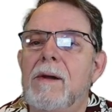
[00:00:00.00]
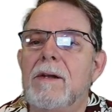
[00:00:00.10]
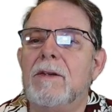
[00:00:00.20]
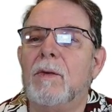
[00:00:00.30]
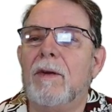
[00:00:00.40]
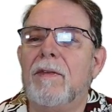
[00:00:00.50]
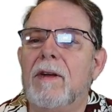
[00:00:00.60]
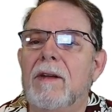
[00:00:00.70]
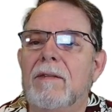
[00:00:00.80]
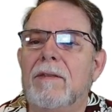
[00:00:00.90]

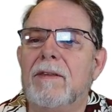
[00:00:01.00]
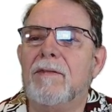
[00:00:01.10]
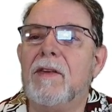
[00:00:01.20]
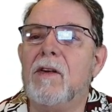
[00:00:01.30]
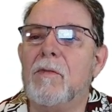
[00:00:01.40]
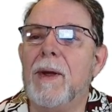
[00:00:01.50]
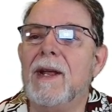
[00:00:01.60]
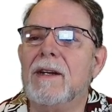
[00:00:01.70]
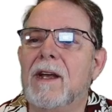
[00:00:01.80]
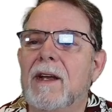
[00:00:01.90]
25. The fear of
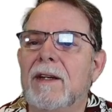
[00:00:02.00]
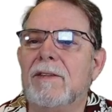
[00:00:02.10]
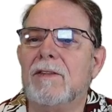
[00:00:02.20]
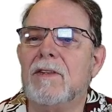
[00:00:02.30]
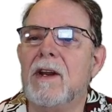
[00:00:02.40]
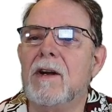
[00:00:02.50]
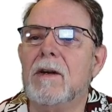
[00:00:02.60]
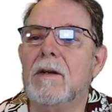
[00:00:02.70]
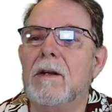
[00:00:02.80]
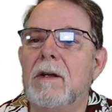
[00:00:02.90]
mankind is a snare,
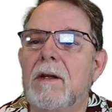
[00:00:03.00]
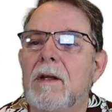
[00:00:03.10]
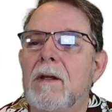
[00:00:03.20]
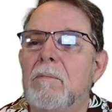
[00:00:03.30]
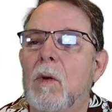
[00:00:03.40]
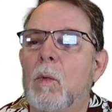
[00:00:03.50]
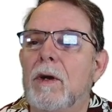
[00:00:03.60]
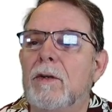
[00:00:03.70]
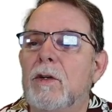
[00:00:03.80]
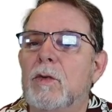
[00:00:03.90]
but
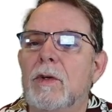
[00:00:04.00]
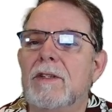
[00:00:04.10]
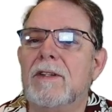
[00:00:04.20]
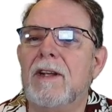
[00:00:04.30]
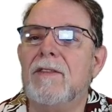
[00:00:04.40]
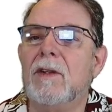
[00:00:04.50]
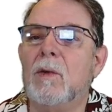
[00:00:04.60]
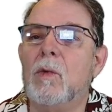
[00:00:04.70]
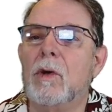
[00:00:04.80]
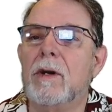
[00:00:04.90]
one who trusts in the
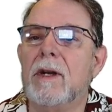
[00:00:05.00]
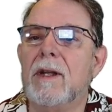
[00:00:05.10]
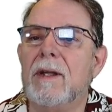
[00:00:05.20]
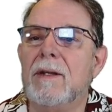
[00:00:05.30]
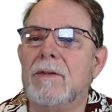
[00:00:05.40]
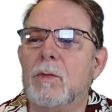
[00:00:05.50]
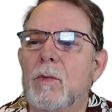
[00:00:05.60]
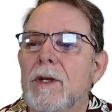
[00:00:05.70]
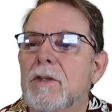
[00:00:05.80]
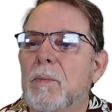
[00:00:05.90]
Lord is
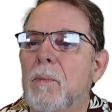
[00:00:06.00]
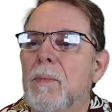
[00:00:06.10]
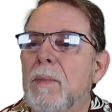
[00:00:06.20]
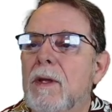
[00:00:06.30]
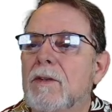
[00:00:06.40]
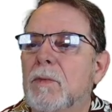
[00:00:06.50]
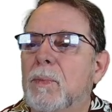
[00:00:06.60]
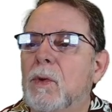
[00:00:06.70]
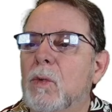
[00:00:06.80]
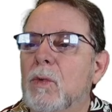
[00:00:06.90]

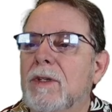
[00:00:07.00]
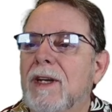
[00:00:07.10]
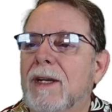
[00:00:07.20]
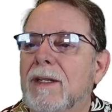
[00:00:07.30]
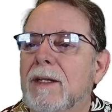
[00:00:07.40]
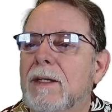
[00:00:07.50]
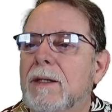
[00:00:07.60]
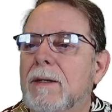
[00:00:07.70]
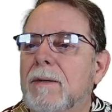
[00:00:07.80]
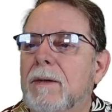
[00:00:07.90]
protected.
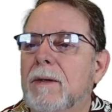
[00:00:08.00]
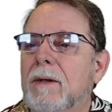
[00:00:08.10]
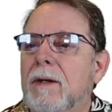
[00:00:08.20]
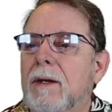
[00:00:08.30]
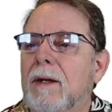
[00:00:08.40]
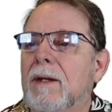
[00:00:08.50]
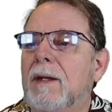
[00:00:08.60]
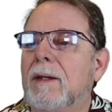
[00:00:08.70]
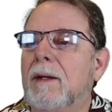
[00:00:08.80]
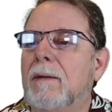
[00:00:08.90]
I
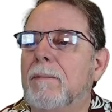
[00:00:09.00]
like that.